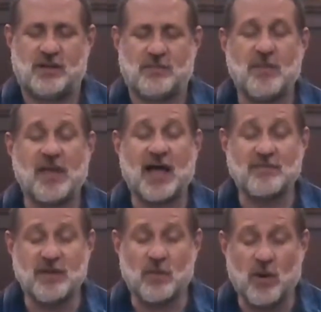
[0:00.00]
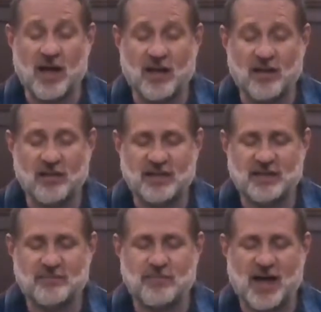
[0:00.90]
may I be well
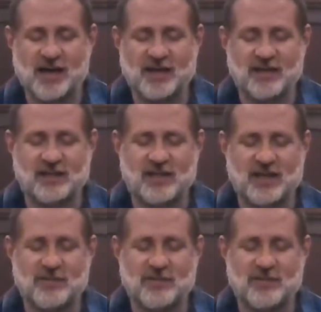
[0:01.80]
in body and